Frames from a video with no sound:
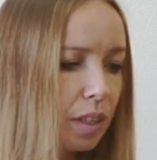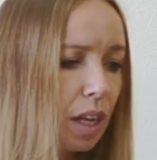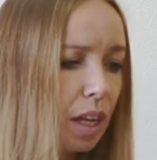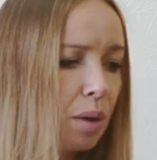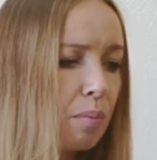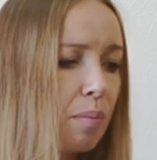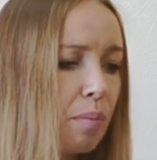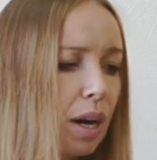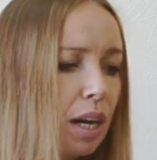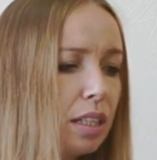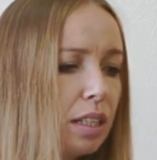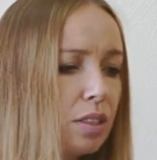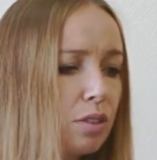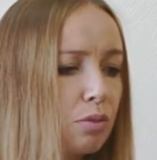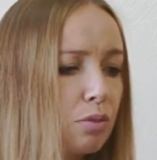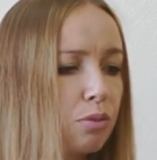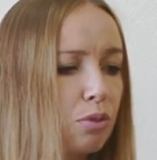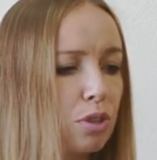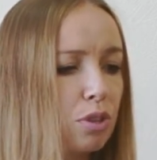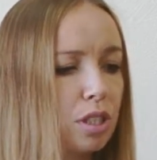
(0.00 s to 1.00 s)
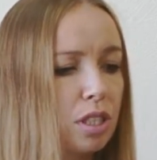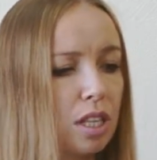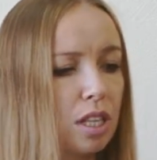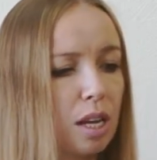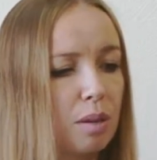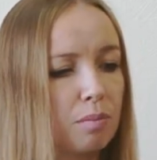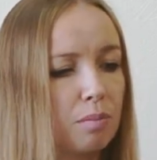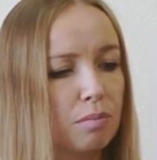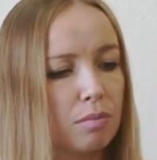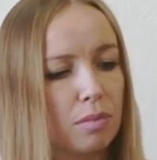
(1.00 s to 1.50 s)
But for
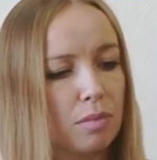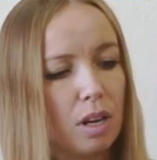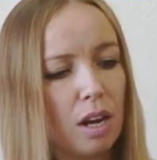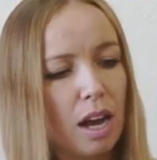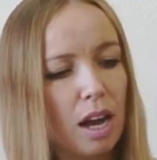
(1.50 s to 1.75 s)
some